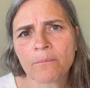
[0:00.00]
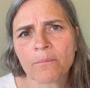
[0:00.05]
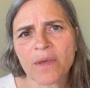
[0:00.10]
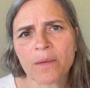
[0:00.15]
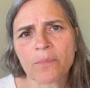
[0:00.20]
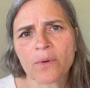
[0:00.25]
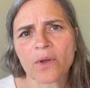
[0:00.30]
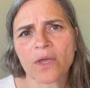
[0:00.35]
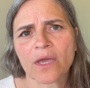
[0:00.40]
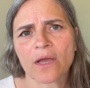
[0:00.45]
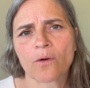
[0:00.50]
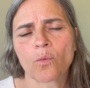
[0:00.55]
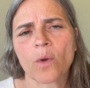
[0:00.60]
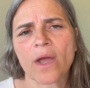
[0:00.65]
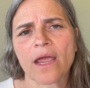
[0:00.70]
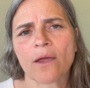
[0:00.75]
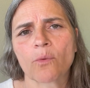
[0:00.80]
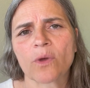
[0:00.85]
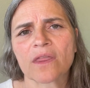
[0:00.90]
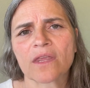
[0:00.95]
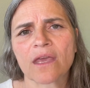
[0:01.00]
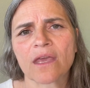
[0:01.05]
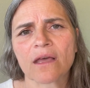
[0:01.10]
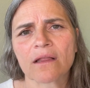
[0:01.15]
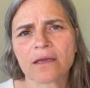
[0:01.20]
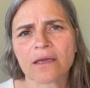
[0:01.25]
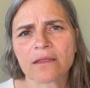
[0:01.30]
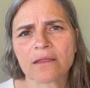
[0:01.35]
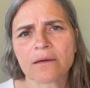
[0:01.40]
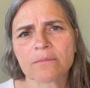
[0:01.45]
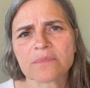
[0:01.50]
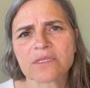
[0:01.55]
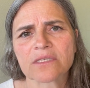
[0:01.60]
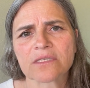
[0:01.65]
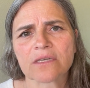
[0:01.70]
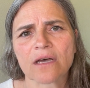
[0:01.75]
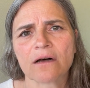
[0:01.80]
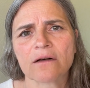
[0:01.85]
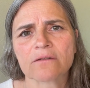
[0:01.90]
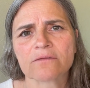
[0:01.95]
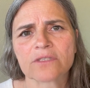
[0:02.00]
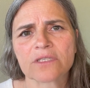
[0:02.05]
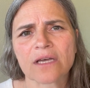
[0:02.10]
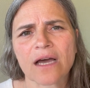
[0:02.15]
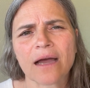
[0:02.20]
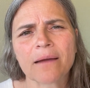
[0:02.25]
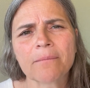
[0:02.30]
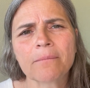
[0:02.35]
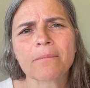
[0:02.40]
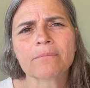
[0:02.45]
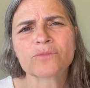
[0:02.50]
people get away with killing themselves. I'm